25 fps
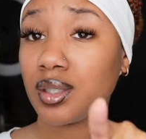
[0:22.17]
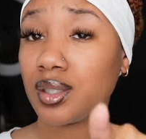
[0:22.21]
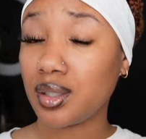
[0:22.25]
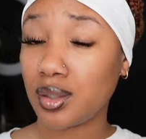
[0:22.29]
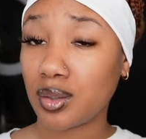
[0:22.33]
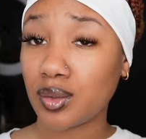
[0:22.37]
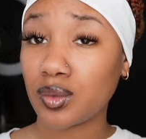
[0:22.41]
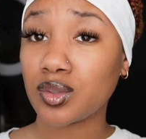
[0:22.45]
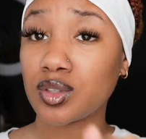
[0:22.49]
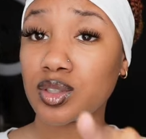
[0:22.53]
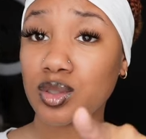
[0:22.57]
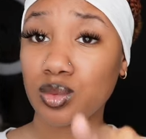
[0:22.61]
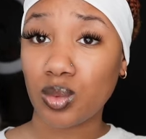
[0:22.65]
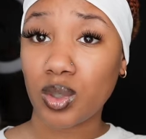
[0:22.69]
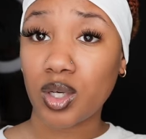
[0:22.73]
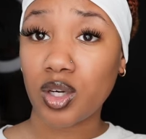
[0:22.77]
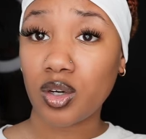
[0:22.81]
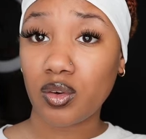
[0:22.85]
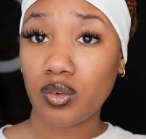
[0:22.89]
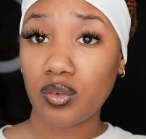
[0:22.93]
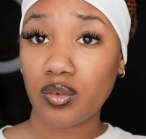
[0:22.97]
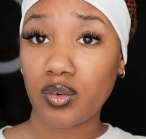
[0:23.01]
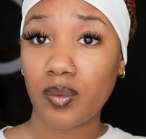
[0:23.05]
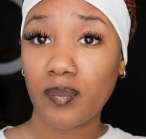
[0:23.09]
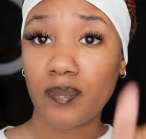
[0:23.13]
Health is
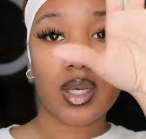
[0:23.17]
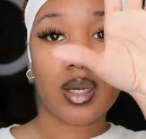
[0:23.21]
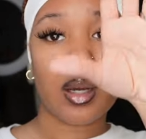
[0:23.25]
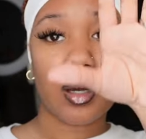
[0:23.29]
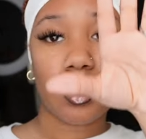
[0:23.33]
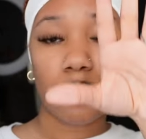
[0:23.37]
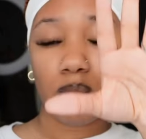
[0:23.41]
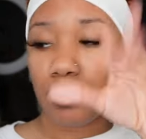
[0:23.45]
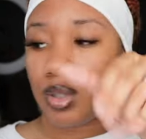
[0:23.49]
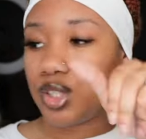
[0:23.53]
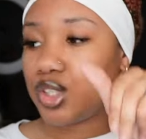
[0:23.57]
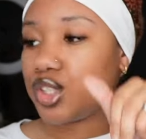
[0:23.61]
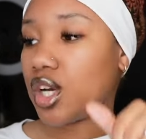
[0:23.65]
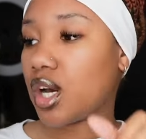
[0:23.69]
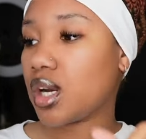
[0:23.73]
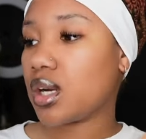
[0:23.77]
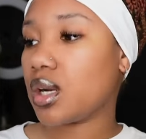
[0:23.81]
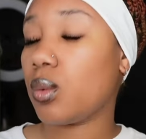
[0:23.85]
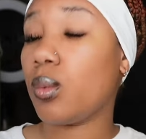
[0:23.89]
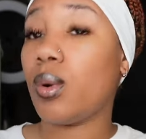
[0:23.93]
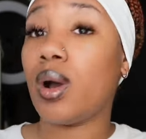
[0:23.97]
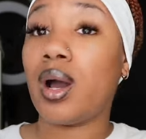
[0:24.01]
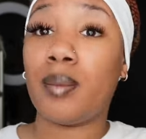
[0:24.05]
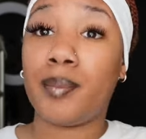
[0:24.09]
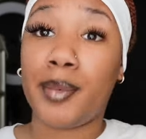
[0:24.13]
wealth. But y'all
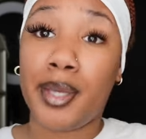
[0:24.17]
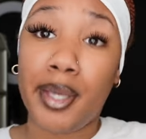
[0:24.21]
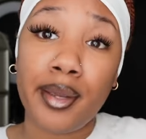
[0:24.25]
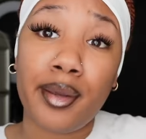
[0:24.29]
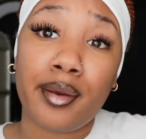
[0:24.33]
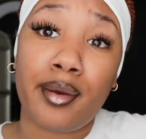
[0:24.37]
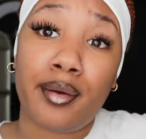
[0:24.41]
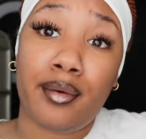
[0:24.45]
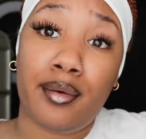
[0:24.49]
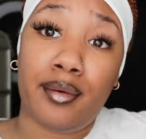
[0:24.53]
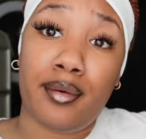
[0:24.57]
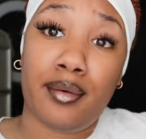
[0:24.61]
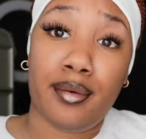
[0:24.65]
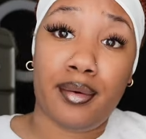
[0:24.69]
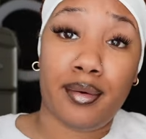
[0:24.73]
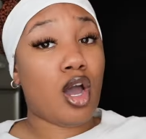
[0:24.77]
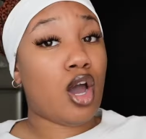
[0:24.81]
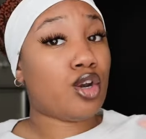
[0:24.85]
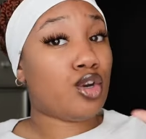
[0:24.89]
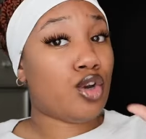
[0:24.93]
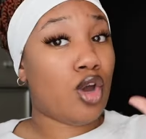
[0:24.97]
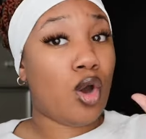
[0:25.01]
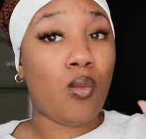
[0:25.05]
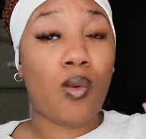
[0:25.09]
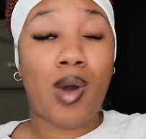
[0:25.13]
know why I'm here.
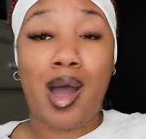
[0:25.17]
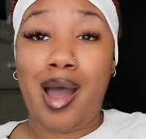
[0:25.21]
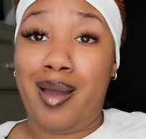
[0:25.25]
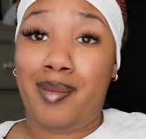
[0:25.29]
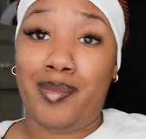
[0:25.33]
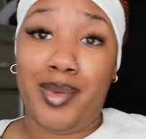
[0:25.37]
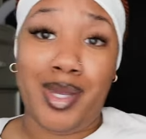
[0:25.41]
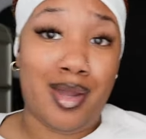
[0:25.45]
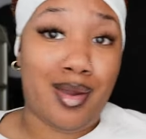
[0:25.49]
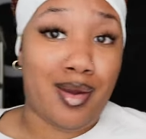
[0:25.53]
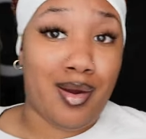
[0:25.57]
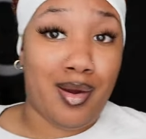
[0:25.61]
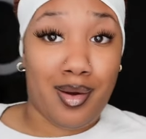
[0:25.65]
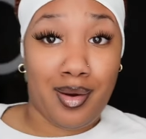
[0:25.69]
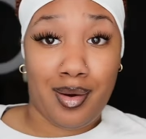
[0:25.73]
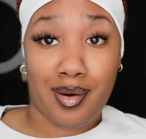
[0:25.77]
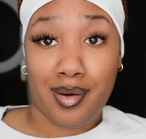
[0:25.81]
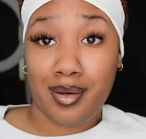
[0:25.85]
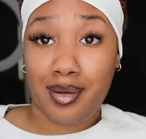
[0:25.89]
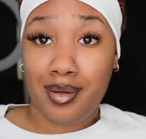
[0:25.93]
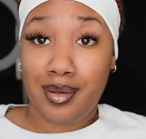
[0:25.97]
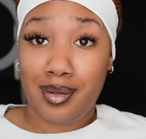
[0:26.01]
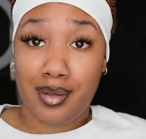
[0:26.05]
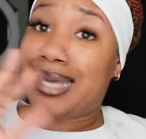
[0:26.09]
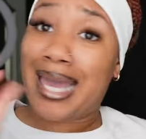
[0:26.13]
Y'all know why I'm here.
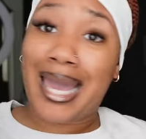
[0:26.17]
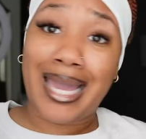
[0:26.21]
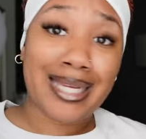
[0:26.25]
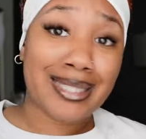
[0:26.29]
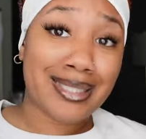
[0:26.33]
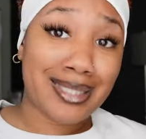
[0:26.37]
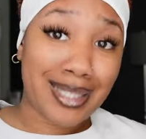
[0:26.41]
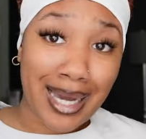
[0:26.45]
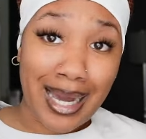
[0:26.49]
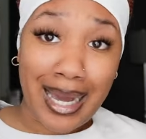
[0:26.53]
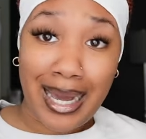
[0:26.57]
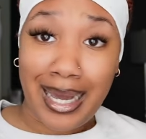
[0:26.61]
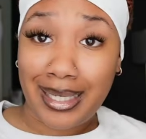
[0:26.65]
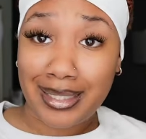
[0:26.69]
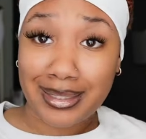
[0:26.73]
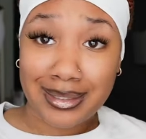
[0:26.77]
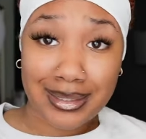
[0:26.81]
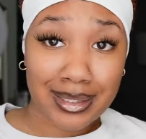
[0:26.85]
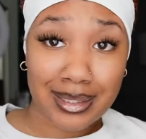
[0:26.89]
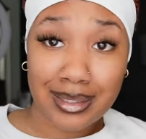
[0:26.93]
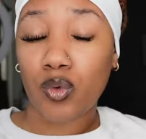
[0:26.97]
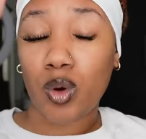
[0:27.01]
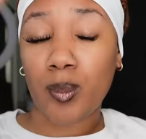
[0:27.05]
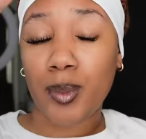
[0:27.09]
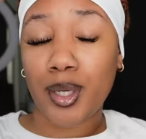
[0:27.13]

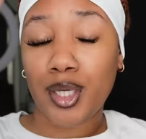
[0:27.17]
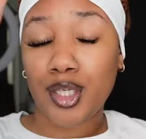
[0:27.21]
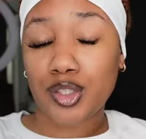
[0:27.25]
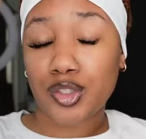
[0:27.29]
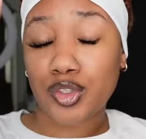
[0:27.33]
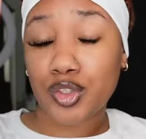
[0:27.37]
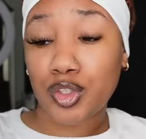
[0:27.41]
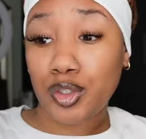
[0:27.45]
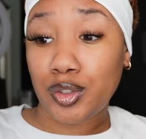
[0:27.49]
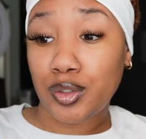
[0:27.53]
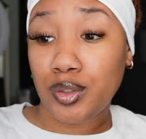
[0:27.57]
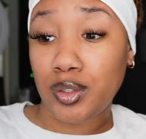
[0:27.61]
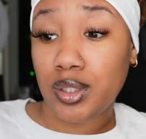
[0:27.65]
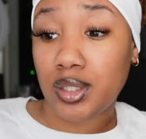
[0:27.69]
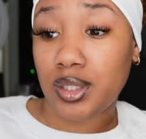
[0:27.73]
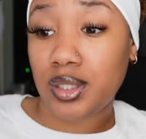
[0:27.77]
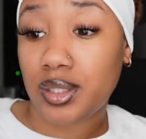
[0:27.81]
K-Dot. Roll my intro.